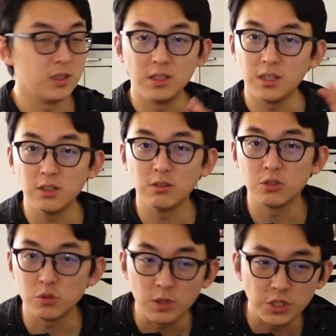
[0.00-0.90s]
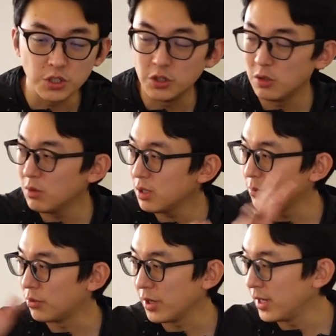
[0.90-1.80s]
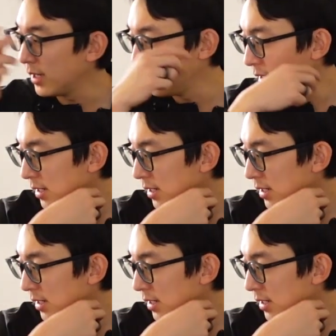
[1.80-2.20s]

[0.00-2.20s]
Nintendo Switch, you don't want to bring